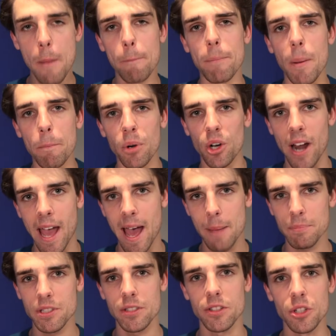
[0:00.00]
but
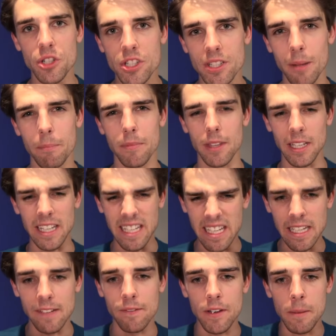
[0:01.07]
perhaps there's something
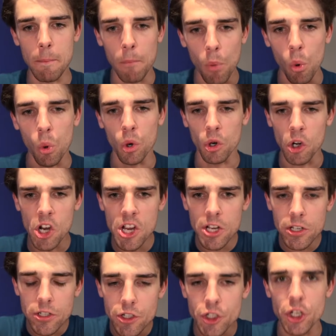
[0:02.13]
even more
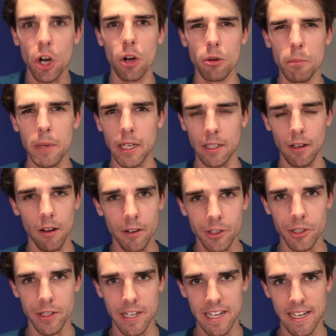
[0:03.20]
charming
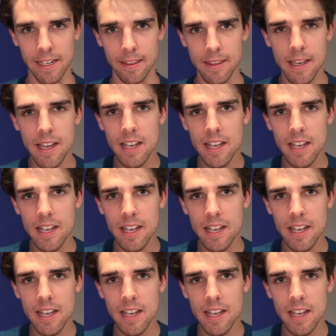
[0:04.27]
underneath,